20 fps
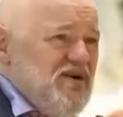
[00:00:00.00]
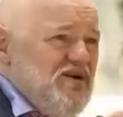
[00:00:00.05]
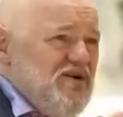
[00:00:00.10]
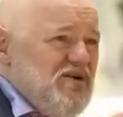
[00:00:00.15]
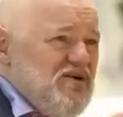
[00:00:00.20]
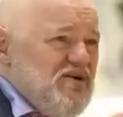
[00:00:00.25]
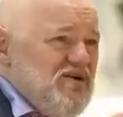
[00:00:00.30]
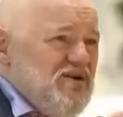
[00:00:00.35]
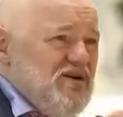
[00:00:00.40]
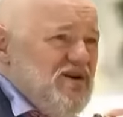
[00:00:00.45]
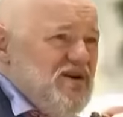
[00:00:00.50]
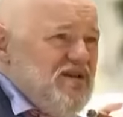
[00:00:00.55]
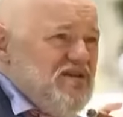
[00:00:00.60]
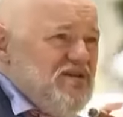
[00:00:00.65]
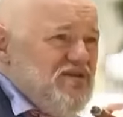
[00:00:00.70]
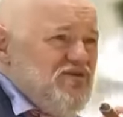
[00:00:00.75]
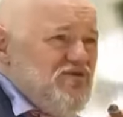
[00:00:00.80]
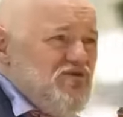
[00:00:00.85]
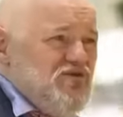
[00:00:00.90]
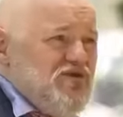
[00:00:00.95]

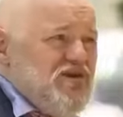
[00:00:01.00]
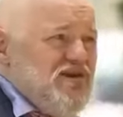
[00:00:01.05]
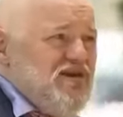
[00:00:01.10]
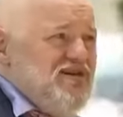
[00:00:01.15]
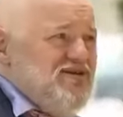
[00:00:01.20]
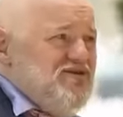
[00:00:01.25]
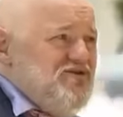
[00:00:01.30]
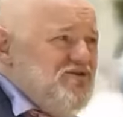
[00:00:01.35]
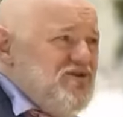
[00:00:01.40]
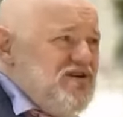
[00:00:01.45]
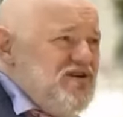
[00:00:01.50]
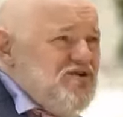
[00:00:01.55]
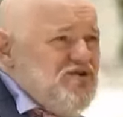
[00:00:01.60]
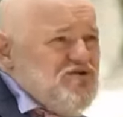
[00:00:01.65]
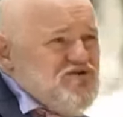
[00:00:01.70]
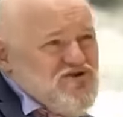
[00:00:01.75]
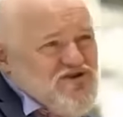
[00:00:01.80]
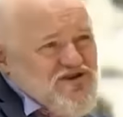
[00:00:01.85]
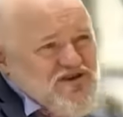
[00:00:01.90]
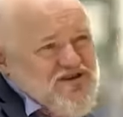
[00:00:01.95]
And to kill
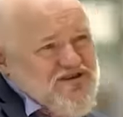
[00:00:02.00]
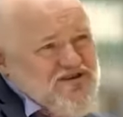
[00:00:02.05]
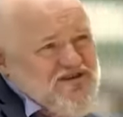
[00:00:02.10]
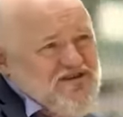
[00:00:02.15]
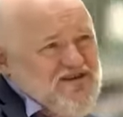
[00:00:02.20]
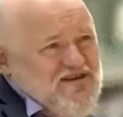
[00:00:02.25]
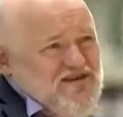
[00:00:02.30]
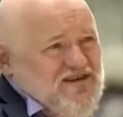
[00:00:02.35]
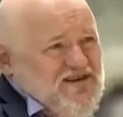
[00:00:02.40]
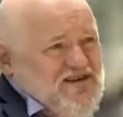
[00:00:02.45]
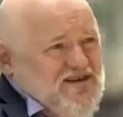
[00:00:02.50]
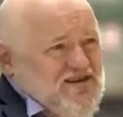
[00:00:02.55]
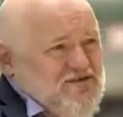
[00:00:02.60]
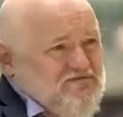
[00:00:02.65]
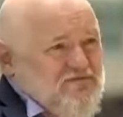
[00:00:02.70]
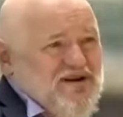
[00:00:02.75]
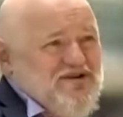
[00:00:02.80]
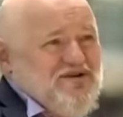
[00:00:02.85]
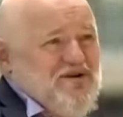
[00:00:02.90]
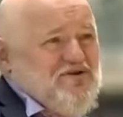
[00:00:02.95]
a Shiite
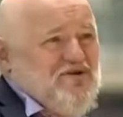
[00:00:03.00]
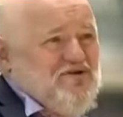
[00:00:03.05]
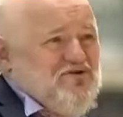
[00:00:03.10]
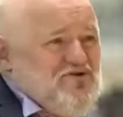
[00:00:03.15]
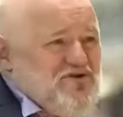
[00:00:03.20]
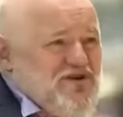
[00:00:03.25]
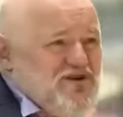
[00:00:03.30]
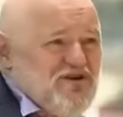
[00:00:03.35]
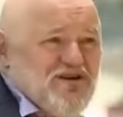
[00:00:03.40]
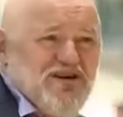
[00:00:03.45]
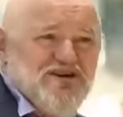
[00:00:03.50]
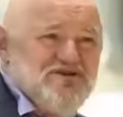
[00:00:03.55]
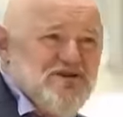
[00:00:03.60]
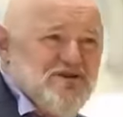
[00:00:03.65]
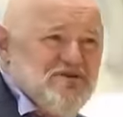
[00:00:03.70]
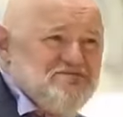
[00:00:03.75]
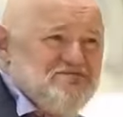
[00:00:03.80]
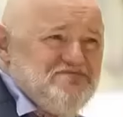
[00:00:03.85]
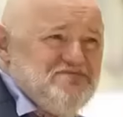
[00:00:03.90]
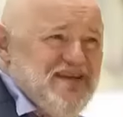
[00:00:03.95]
is better than to kill a
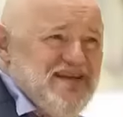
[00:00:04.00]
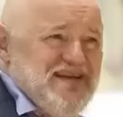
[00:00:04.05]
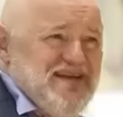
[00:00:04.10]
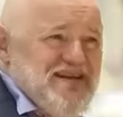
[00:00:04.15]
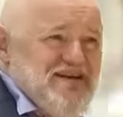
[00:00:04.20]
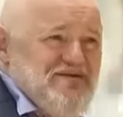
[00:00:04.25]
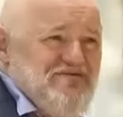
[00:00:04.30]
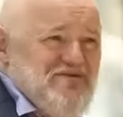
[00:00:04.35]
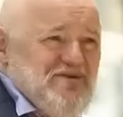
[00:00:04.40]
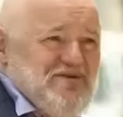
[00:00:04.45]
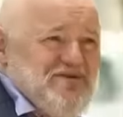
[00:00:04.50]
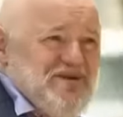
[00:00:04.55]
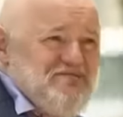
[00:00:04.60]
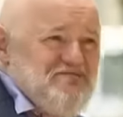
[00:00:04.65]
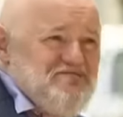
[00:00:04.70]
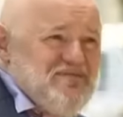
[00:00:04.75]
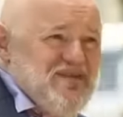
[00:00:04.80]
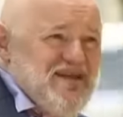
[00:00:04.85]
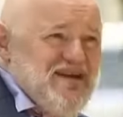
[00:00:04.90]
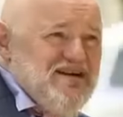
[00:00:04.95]
Christian for
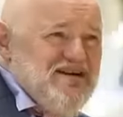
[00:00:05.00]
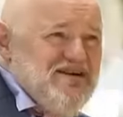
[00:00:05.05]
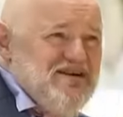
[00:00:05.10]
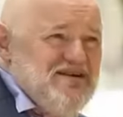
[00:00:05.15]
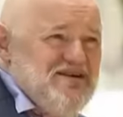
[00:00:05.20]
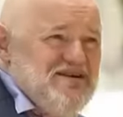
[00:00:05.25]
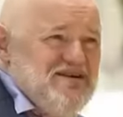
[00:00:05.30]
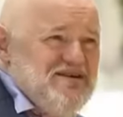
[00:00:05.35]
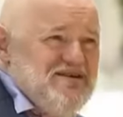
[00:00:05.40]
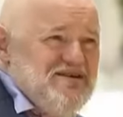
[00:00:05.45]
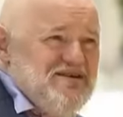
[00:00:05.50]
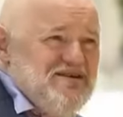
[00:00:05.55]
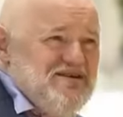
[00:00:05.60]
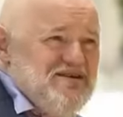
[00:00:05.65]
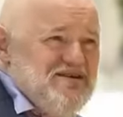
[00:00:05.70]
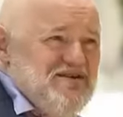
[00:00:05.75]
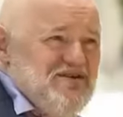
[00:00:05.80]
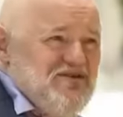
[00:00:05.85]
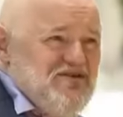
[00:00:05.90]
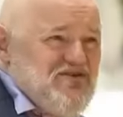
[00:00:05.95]
them.
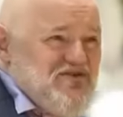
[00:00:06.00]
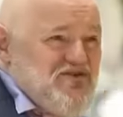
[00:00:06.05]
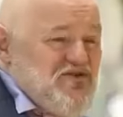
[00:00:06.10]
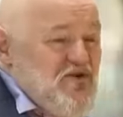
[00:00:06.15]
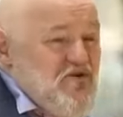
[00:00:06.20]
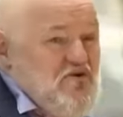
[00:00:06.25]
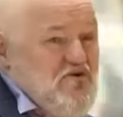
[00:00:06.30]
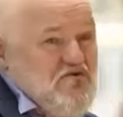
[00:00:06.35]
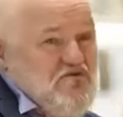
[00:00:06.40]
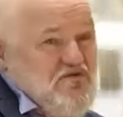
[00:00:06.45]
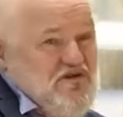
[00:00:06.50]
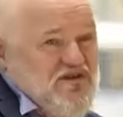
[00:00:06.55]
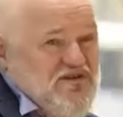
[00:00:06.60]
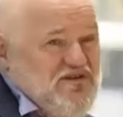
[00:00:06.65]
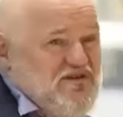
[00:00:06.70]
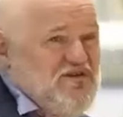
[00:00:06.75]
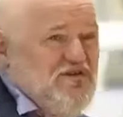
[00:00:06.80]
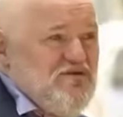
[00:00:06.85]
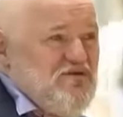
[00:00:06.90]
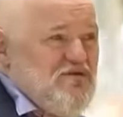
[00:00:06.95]
So
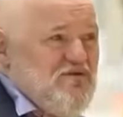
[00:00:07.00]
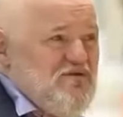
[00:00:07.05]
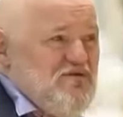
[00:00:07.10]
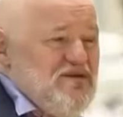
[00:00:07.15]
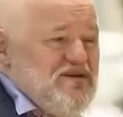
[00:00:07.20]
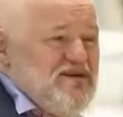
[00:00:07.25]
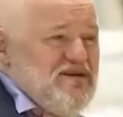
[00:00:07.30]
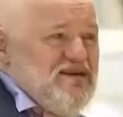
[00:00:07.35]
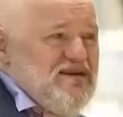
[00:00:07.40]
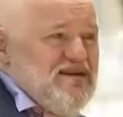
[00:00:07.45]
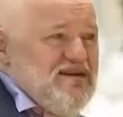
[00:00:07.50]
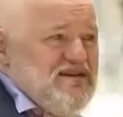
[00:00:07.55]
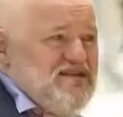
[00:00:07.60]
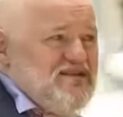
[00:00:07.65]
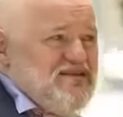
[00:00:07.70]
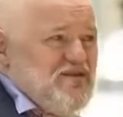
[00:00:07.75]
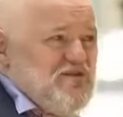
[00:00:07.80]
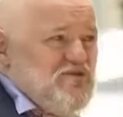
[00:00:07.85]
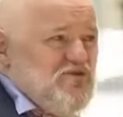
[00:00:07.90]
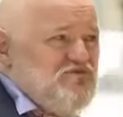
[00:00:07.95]
it's a
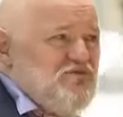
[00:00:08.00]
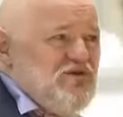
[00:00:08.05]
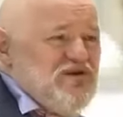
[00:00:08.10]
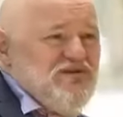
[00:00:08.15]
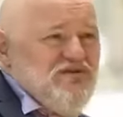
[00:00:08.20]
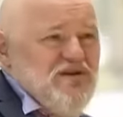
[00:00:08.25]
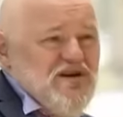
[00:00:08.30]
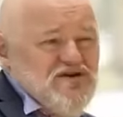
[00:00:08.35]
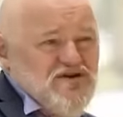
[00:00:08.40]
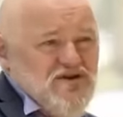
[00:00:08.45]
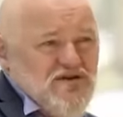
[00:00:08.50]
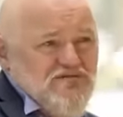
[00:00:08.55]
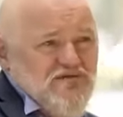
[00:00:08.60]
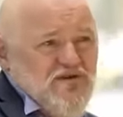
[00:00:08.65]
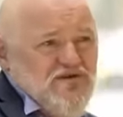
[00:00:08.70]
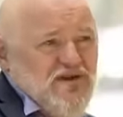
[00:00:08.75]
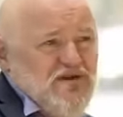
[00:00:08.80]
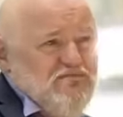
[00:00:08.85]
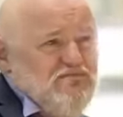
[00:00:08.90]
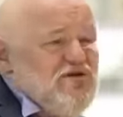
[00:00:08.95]
good motivation
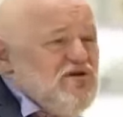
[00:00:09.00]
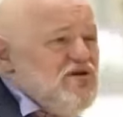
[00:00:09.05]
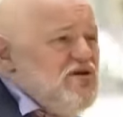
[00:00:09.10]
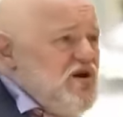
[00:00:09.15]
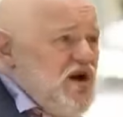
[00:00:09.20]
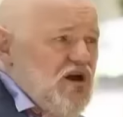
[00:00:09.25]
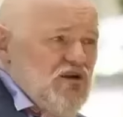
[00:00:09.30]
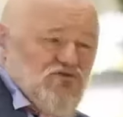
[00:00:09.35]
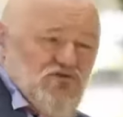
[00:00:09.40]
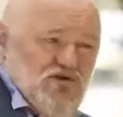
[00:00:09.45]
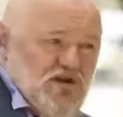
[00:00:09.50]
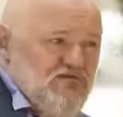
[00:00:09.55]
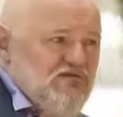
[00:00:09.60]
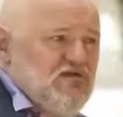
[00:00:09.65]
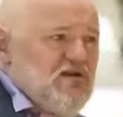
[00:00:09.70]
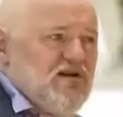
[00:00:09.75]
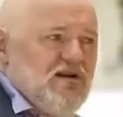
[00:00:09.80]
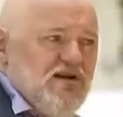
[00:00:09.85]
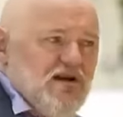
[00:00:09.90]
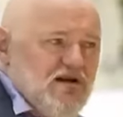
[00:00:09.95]
for them. And we
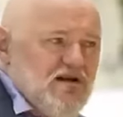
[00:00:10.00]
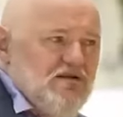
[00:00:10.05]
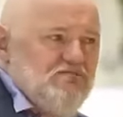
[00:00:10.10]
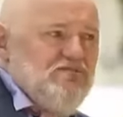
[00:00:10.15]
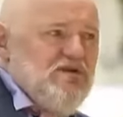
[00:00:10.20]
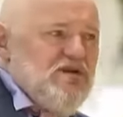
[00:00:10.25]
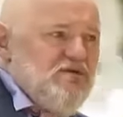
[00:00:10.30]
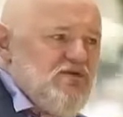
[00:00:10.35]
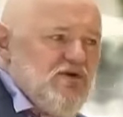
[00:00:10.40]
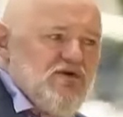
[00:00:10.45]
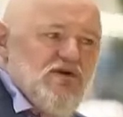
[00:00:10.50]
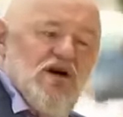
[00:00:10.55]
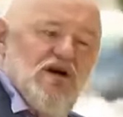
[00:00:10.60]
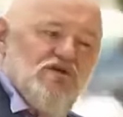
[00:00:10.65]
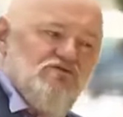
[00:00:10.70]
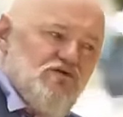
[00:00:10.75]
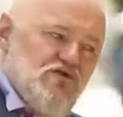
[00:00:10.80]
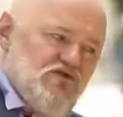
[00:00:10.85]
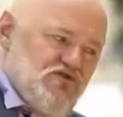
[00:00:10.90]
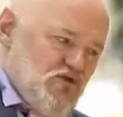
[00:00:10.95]
have clearly people,
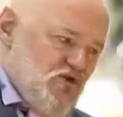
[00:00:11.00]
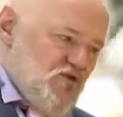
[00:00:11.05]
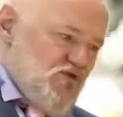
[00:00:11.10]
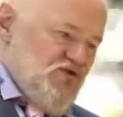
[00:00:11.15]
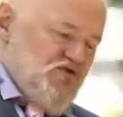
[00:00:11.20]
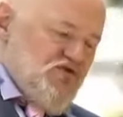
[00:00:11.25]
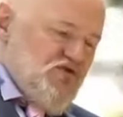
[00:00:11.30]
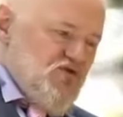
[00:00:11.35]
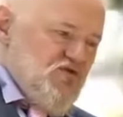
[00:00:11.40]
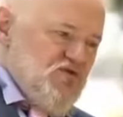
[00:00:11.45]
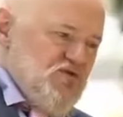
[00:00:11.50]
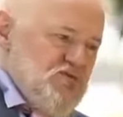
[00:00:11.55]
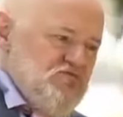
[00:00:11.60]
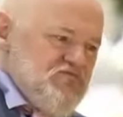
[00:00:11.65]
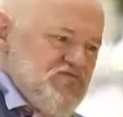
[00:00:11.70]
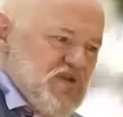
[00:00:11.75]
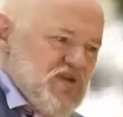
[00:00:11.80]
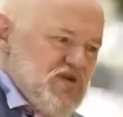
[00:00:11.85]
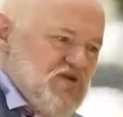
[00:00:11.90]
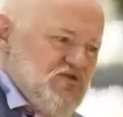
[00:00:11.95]
and we saw also
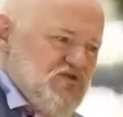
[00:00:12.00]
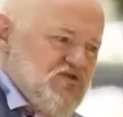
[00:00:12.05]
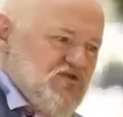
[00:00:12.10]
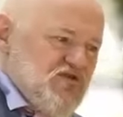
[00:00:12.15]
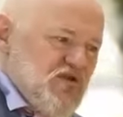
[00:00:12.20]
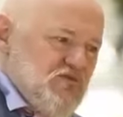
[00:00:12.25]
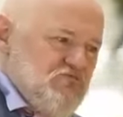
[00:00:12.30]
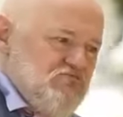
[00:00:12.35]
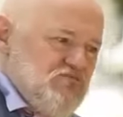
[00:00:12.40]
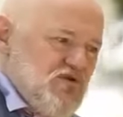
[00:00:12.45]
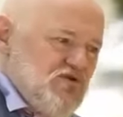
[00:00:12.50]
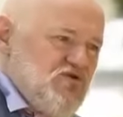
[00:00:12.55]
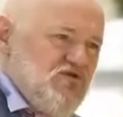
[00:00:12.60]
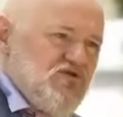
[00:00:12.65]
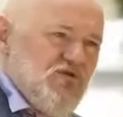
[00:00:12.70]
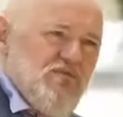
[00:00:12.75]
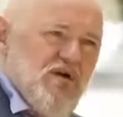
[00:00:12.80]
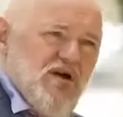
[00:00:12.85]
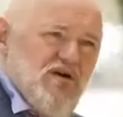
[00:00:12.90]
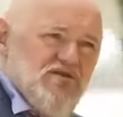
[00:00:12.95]
some
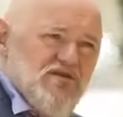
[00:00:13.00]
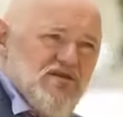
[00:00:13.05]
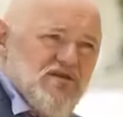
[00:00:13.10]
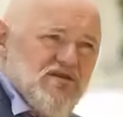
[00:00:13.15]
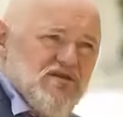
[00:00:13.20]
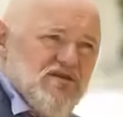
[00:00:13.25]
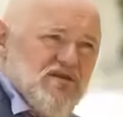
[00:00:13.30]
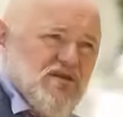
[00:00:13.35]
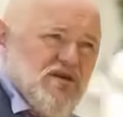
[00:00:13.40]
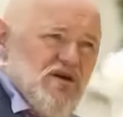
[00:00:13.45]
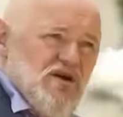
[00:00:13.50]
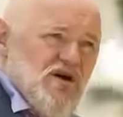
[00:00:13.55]
modus operandi.